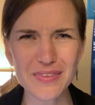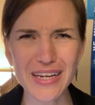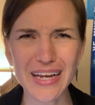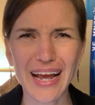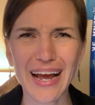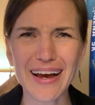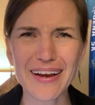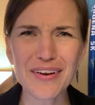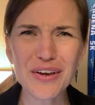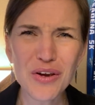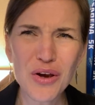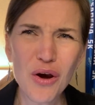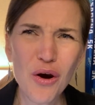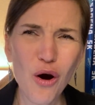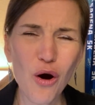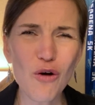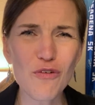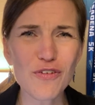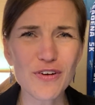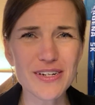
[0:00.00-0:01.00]
And
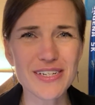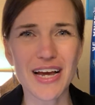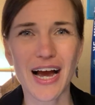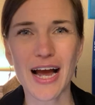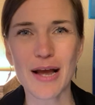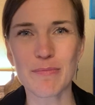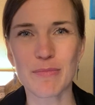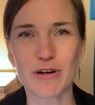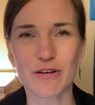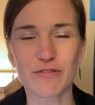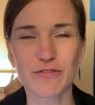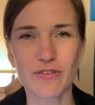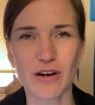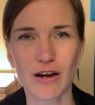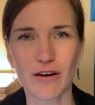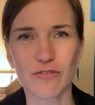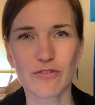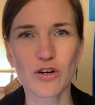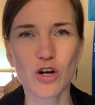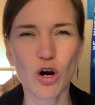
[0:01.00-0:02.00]
over time
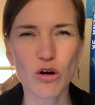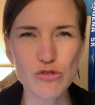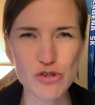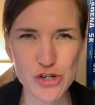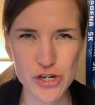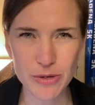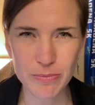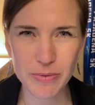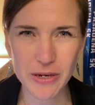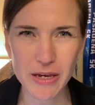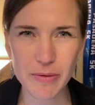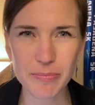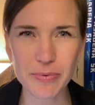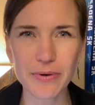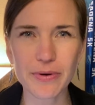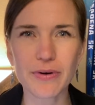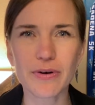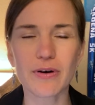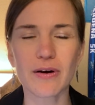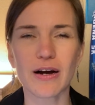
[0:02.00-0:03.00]
of coaching
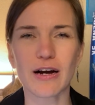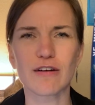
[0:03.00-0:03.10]
people,